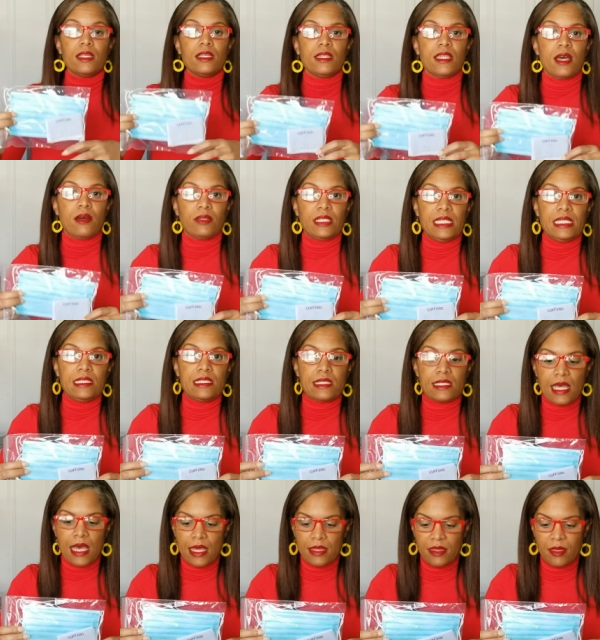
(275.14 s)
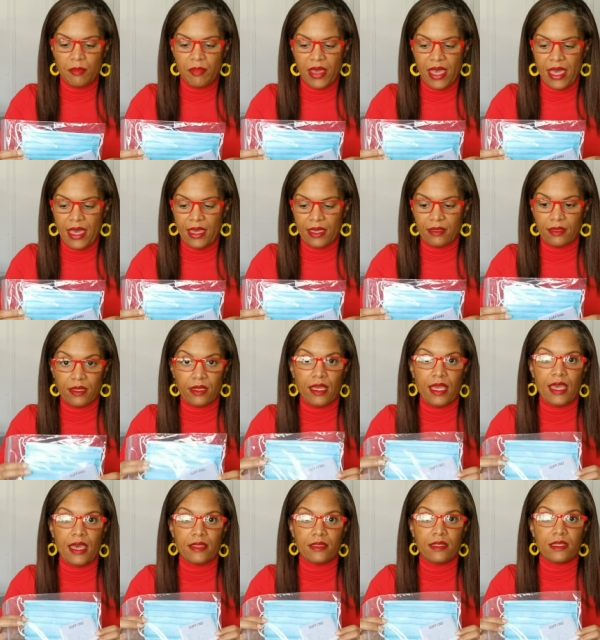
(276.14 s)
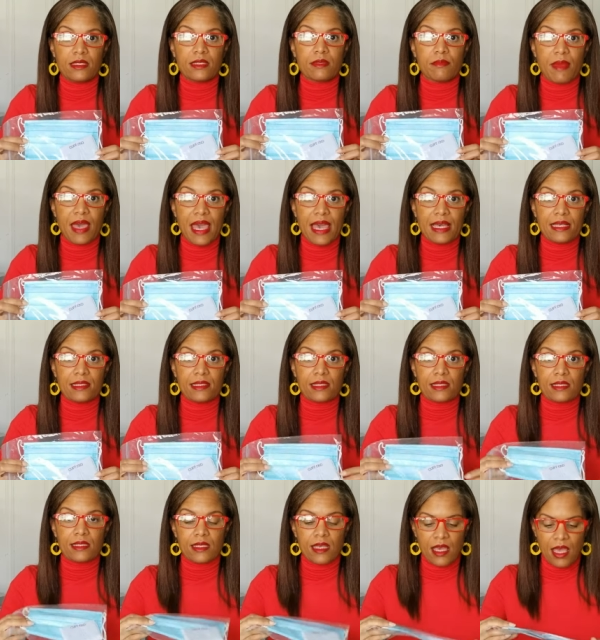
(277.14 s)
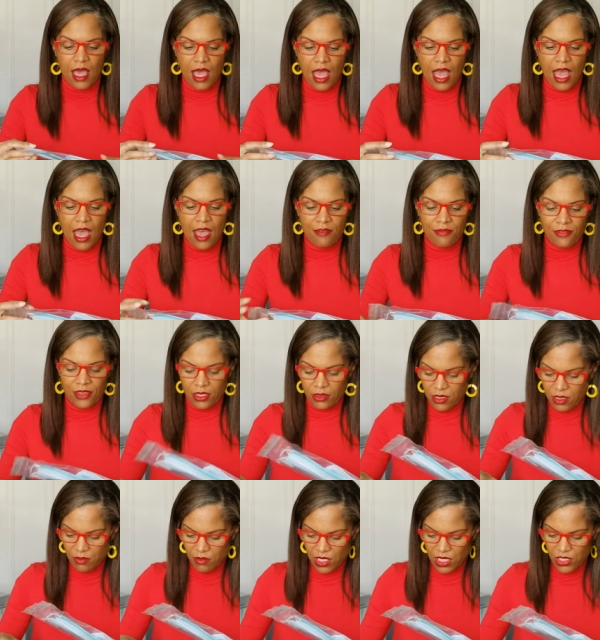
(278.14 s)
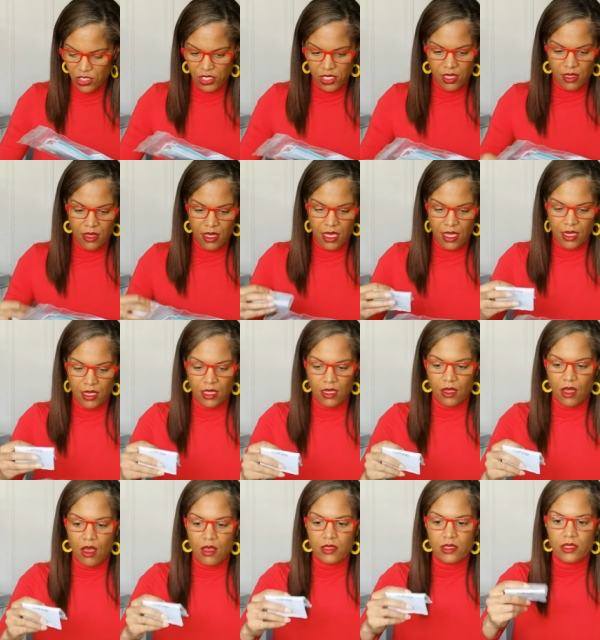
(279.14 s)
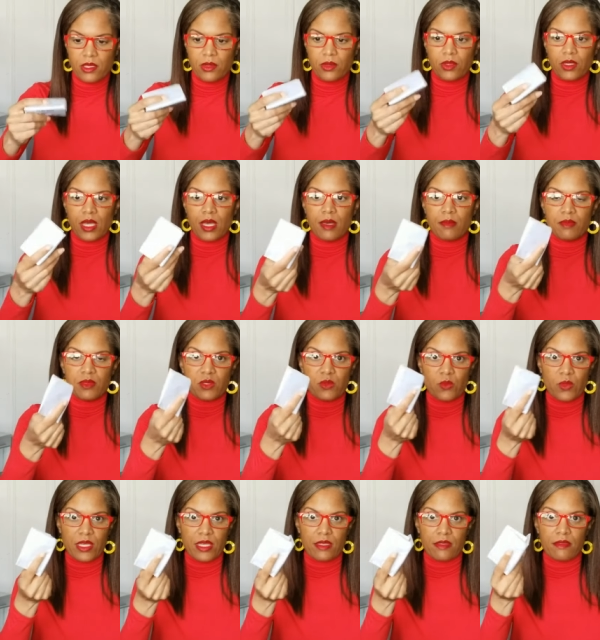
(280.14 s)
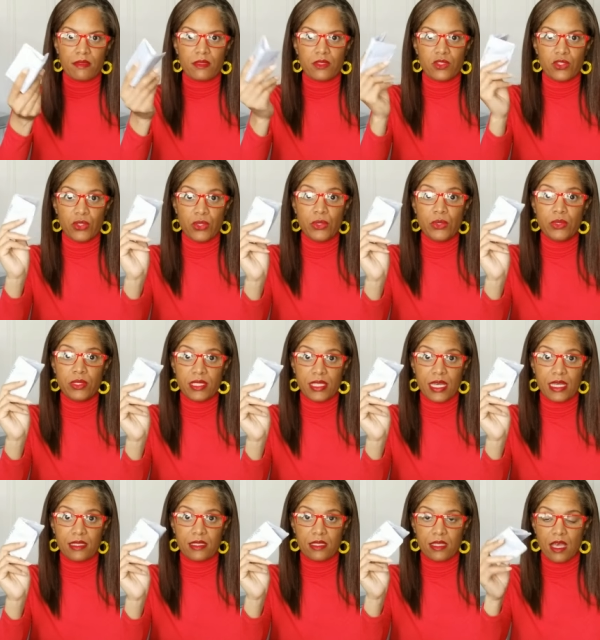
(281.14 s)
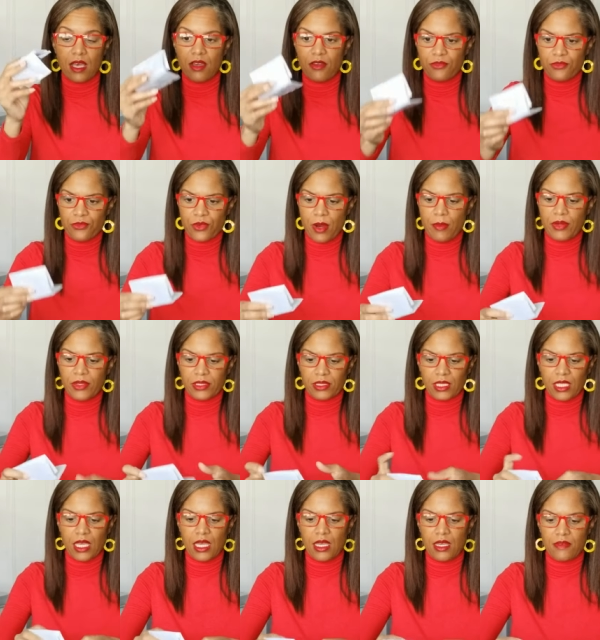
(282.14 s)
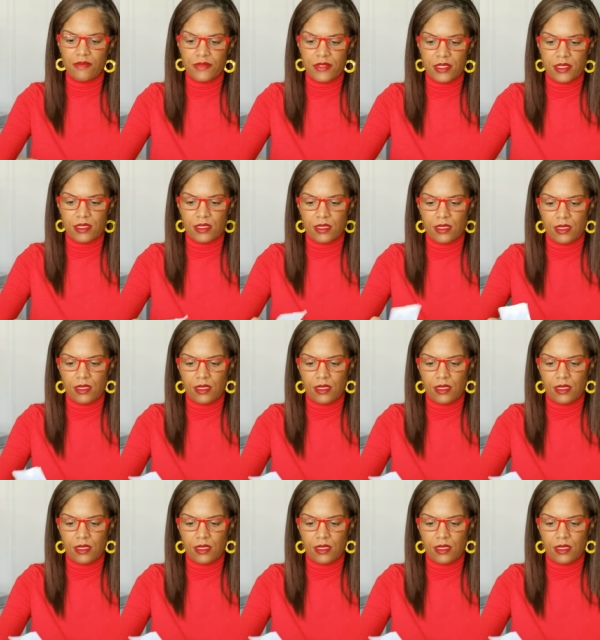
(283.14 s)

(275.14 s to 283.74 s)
Now, inside the bag that had these masks, I failed to mention that it also comes with two sets of rubber gloves.